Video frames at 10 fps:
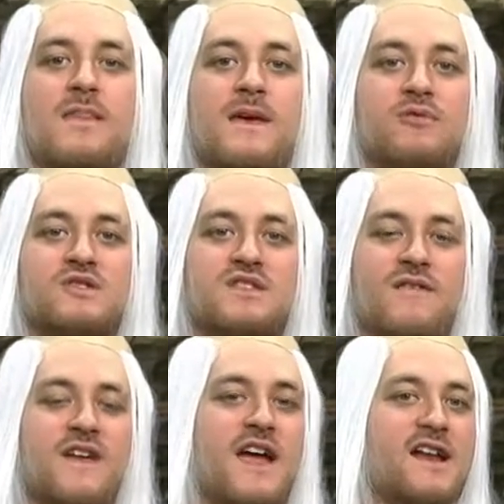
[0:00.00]
they will
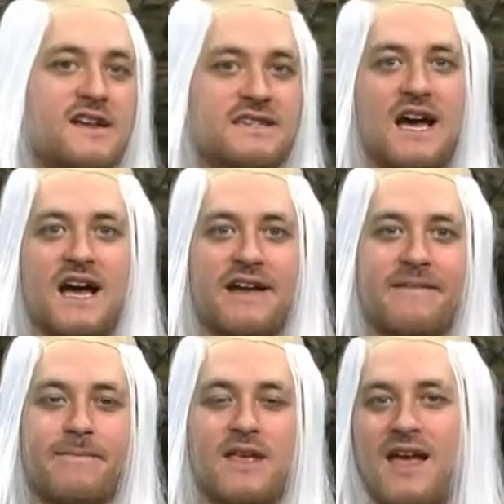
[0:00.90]
suffocate and die.
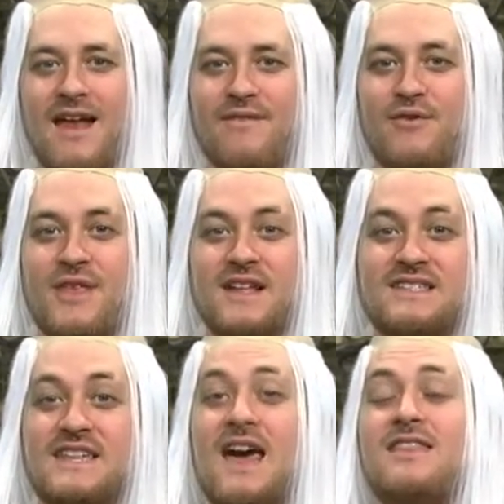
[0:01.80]
And if you
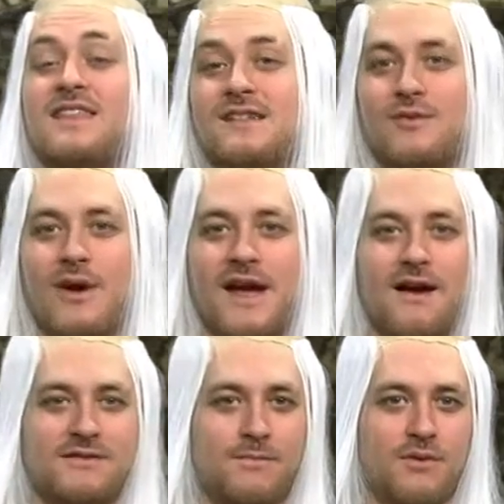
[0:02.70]
think death is a way
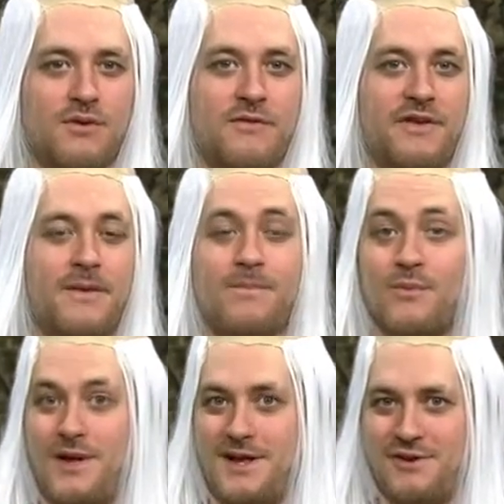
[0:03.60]
out of Barovia,
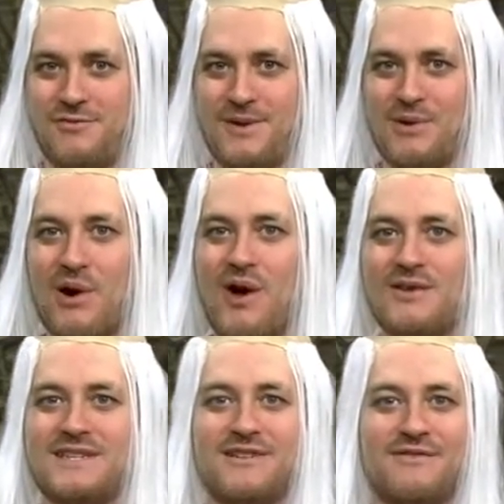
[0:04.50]
well, you'd be
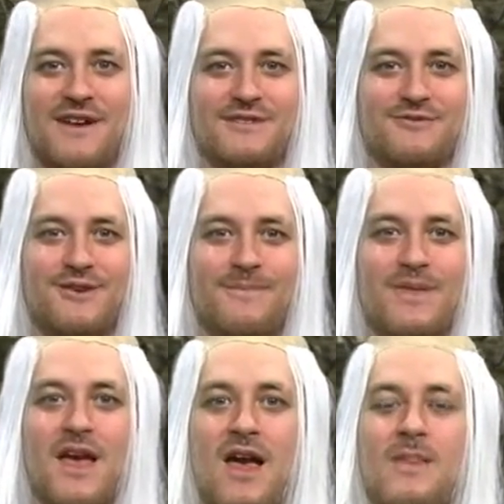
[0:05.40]
wrong, dear adventurer.
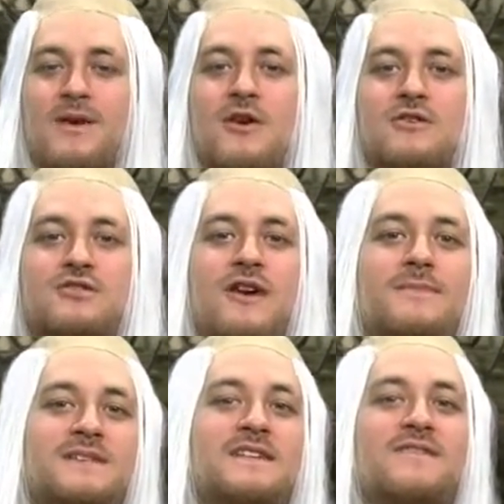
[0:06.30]
The curse
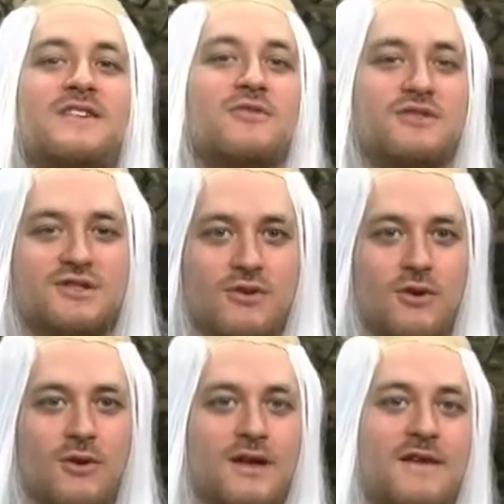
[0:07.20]
traps even your
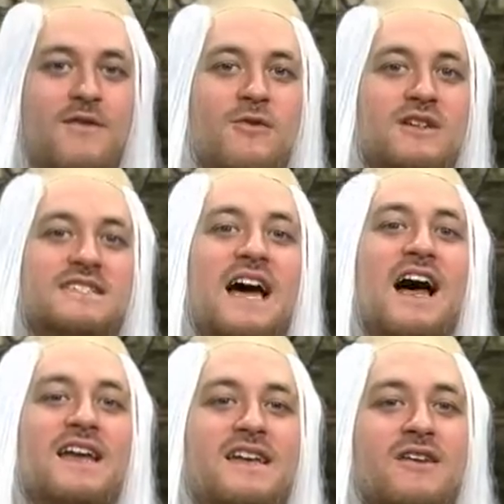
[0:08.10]
soul. If you were to
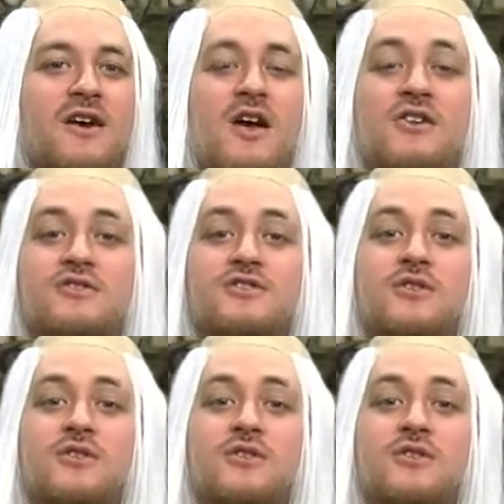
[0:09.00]
die here, your soul